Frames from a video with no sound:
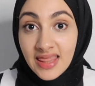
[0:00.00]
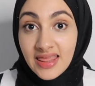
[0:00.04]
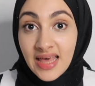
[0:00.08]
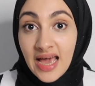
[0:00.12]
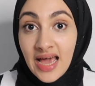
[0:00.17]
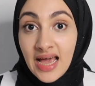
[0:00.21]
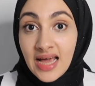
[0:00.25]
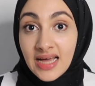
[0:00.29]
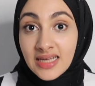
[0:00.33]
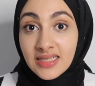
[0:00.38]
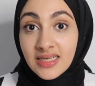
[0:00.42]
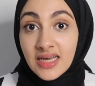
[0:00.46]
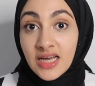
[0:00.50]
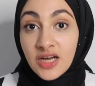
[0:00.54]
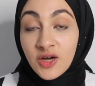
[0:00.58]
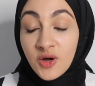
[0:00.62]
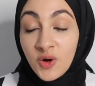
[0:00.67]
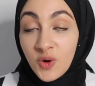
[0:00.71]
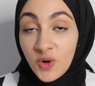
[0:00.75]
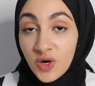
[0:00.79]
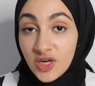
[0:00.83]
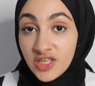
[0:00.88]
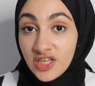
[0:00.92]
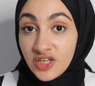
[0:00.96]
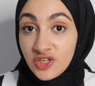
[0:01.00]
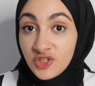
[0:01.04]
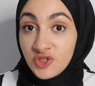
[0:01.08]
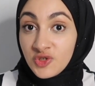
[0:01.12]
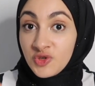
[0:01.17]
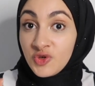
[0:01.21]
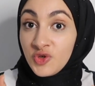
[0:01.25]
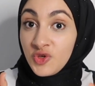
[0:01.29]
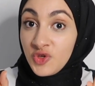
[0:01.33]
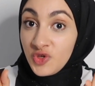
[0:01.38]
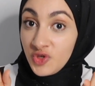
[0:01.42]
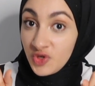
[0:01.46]
that according
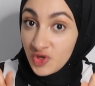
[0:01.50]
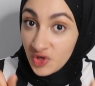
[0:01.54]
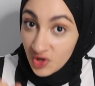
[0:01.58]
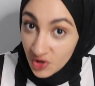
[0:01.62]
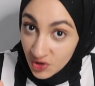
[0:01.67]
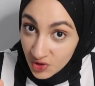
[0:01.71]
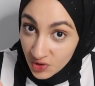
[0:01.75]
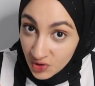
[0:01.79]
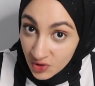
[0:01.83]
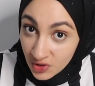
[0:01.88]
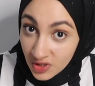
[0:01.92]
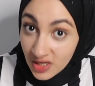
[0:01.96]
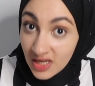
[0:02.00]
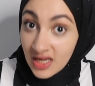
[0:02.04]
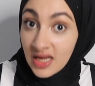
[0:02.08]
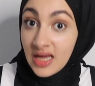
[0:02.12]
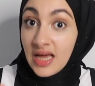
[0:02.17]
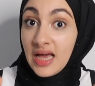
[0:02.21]
to you